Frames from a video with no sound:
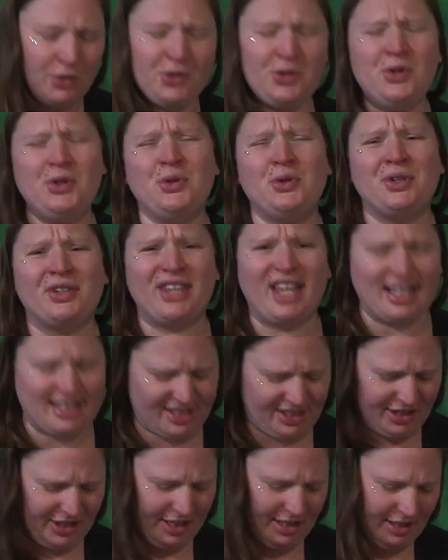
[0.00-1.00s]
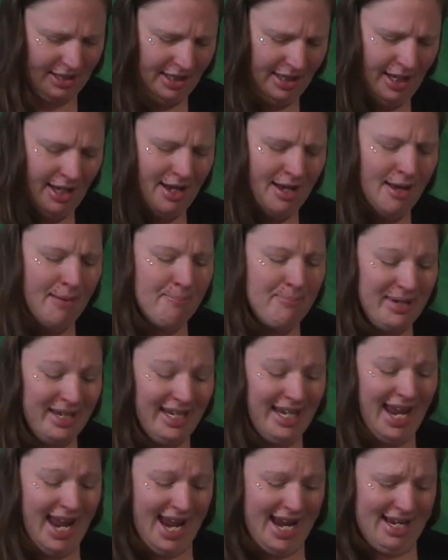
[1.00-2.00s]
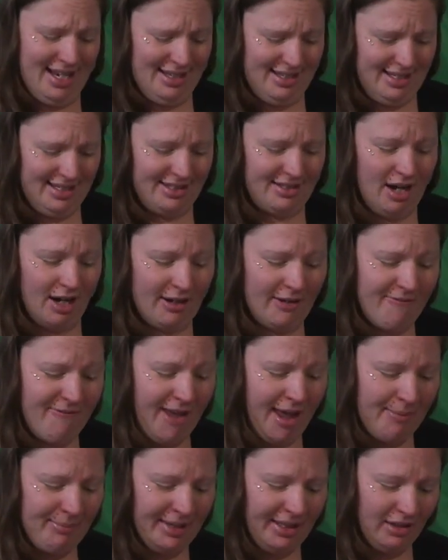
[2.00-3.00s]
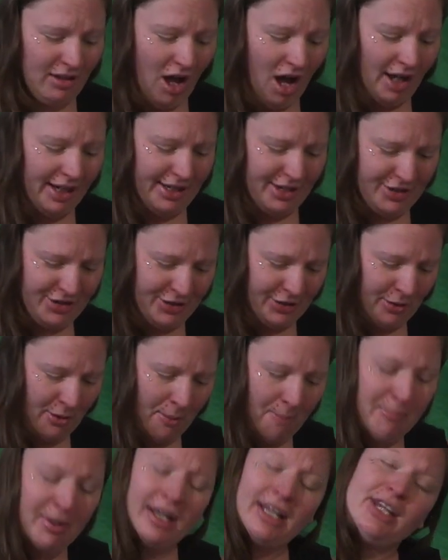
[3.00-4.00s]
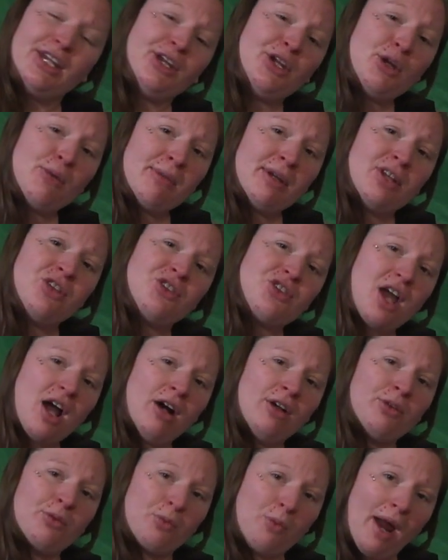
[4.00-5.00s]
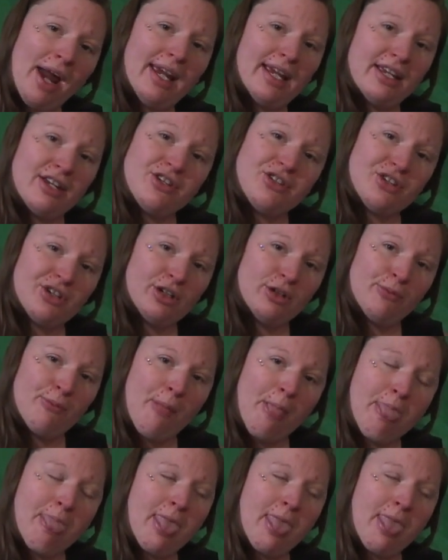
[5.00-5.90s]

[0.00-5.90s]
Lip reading: Ooh, that's good. PA is not a family law issue, but a human child right issue.